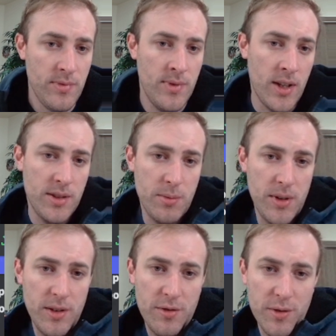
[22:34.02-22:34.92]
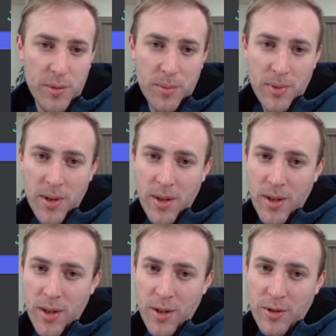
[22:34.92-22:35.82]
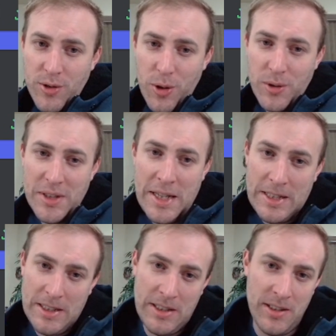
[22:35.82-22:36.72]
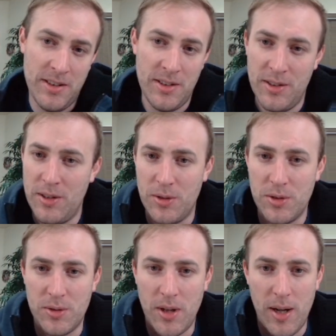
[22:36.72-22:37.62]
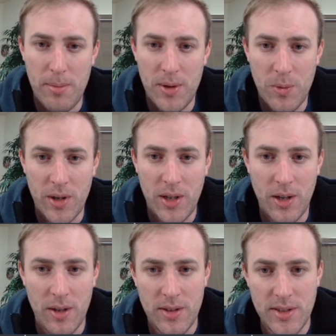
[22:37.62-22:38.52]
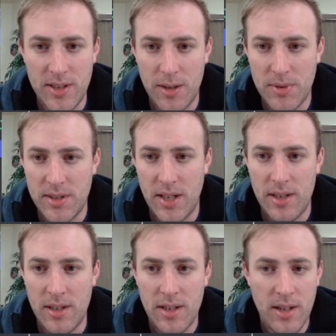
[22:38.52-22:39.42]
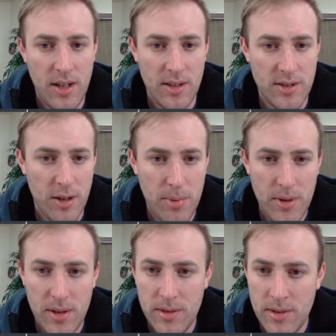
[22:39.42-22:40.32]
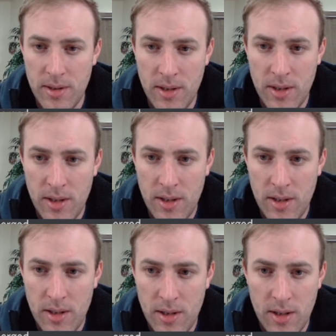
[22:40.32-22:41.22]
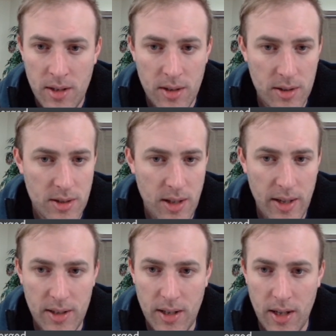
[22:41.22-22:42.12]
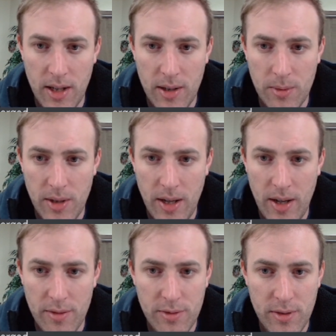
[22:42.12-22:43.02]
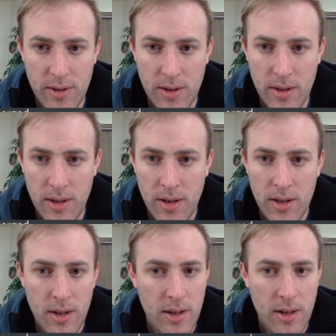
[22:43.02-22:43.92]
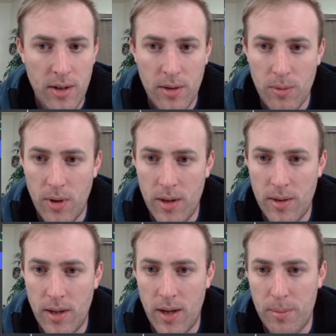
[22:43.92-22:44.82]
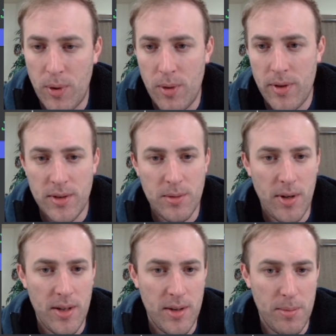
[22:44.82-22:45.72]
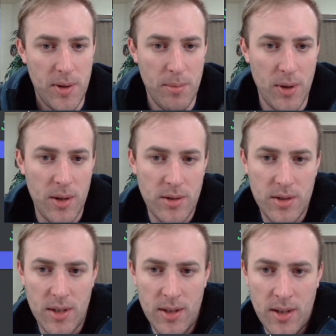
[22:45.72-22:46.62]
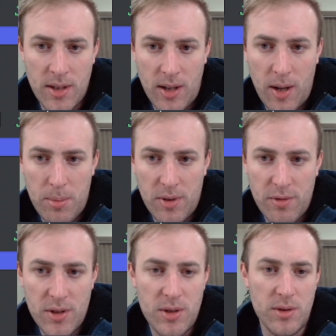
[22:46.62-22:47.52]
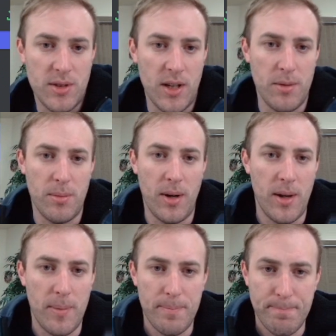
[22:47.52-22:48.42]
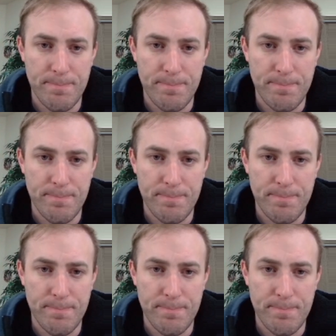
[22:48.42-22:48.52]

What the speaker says: Next we hear from Josinek, who's been working on the Sigma State interpreter. Looks like we have one poll that's ready to be merged, and then a couple of issues that are brought up.